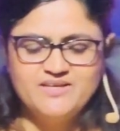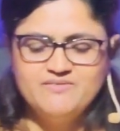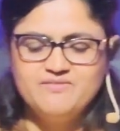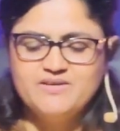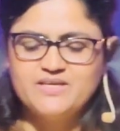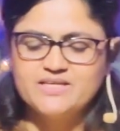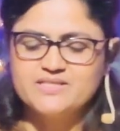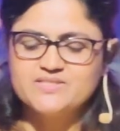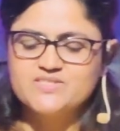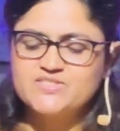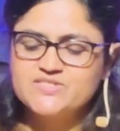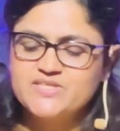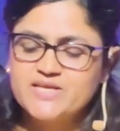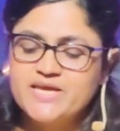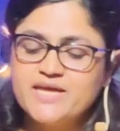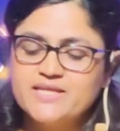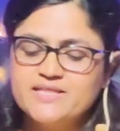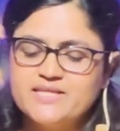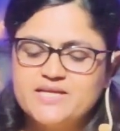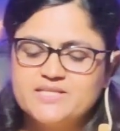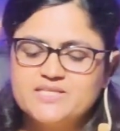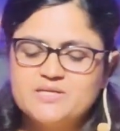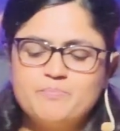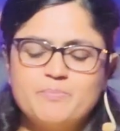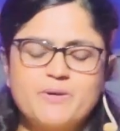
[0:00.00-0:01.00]
We can say
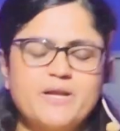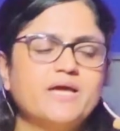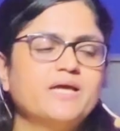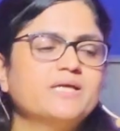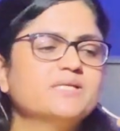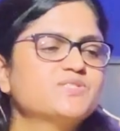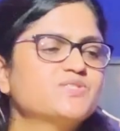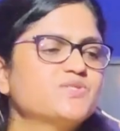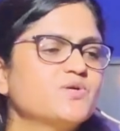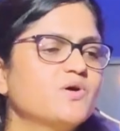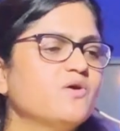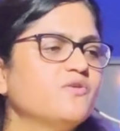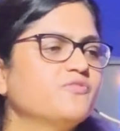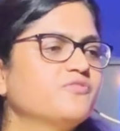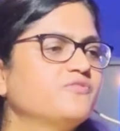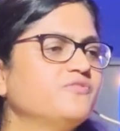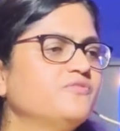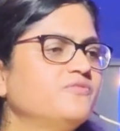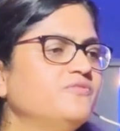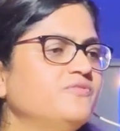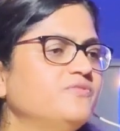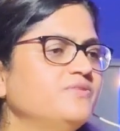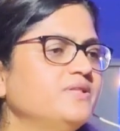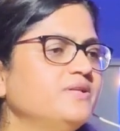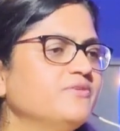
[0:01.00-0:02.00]
that the prayers of
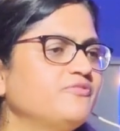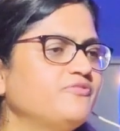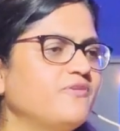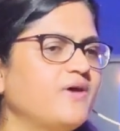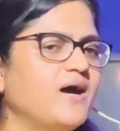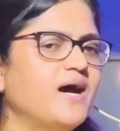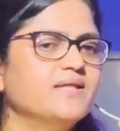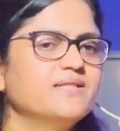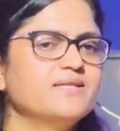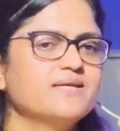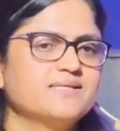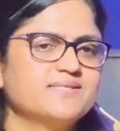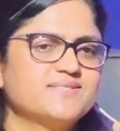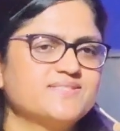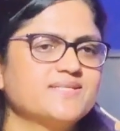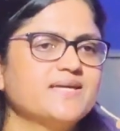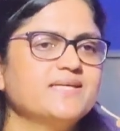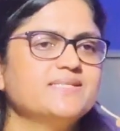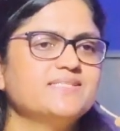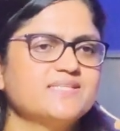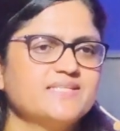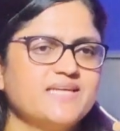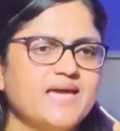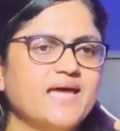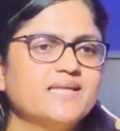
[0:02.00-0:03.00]
the father is
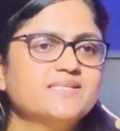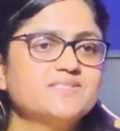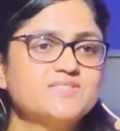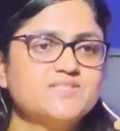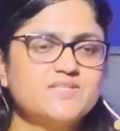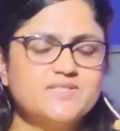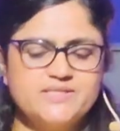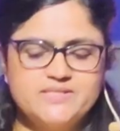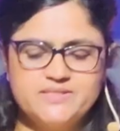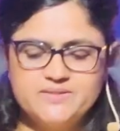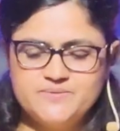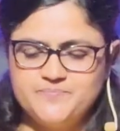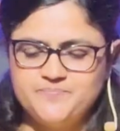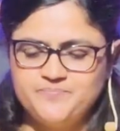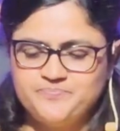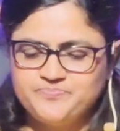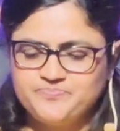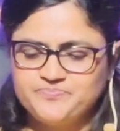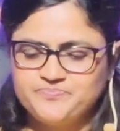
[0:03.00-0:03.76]
getting answered.